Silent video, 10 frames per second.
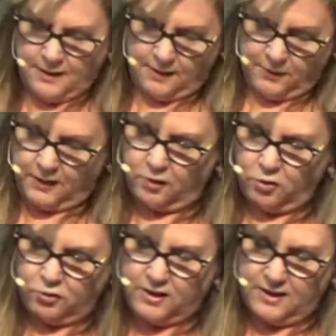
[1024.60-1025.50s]
And then he
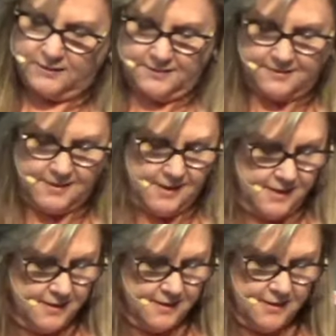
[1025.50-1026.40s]
goes on to
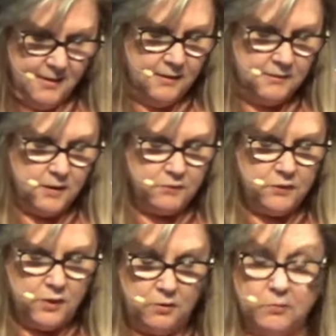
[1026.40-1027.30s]
say, love
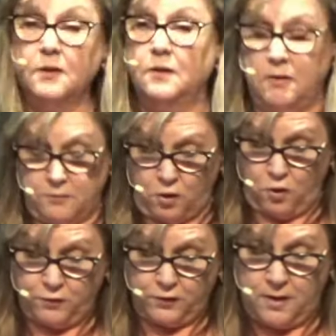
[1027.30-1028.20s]
alone can
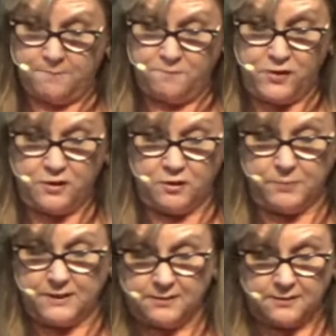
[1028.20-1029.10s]
overcome fear
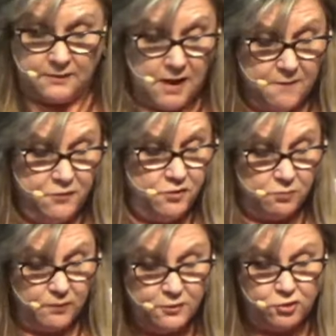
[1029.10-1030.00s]
because love
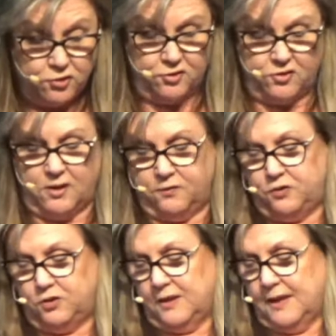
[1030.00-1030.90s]
surrenders
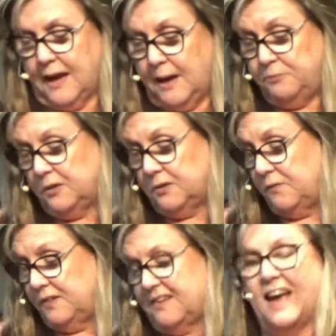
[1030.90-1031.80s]
itself to the object
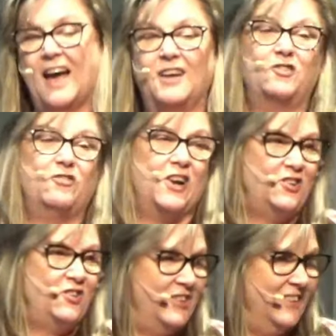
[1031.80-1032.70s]
of its
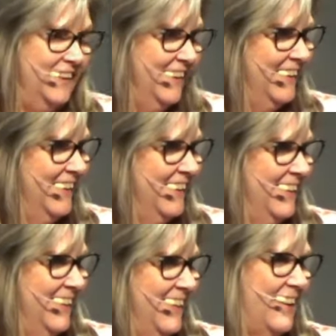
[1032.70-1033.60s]
adoration.
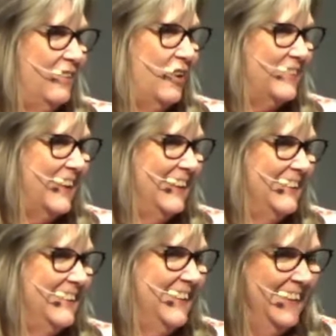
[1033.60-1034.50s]
I love that.